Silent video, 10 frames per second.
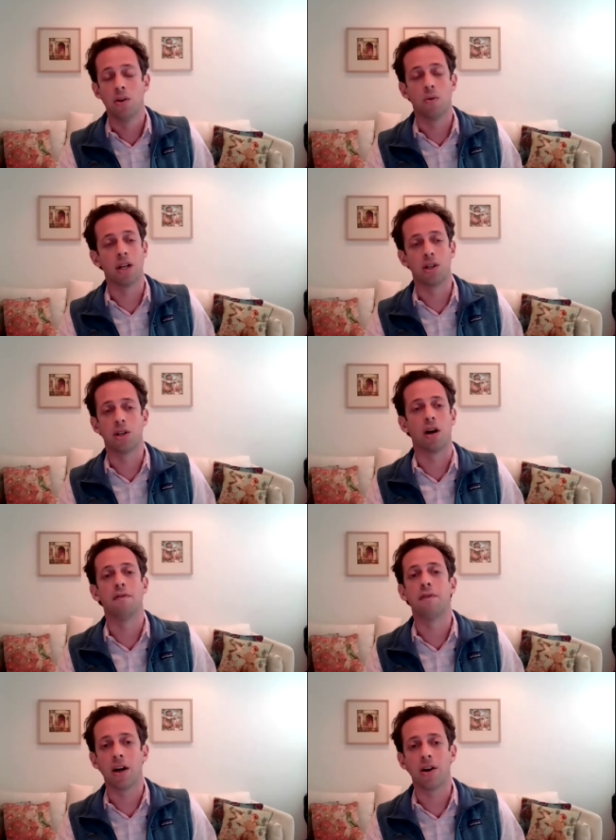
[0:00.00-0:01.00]
which
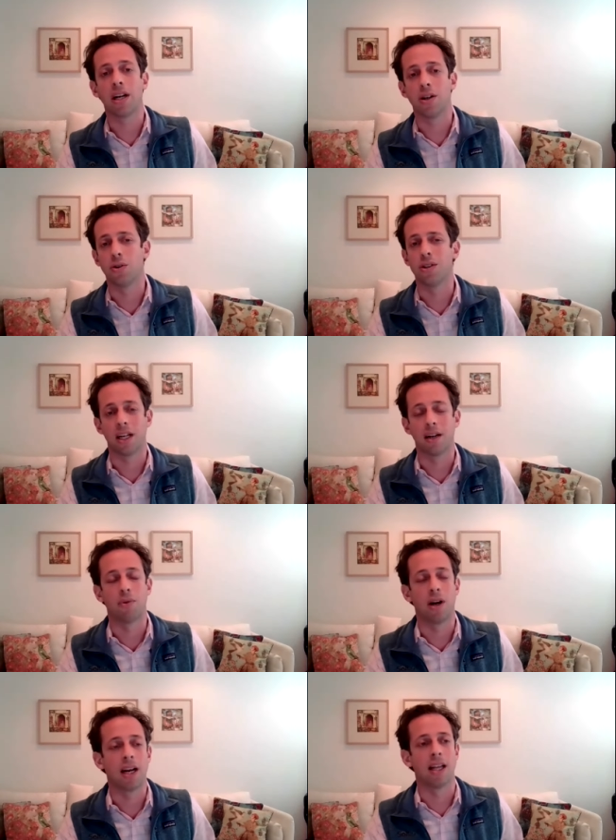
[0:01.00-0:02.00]
are very interesting
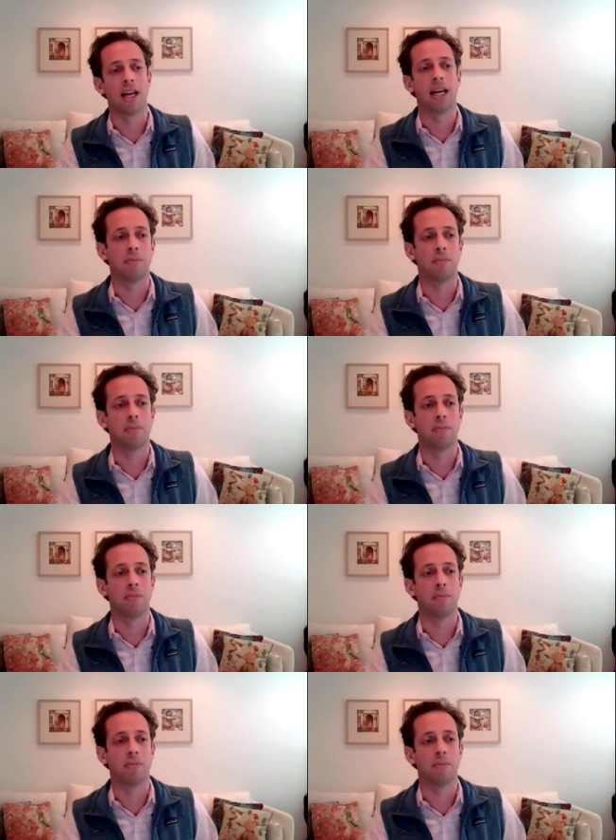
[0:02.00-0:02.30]
and probably line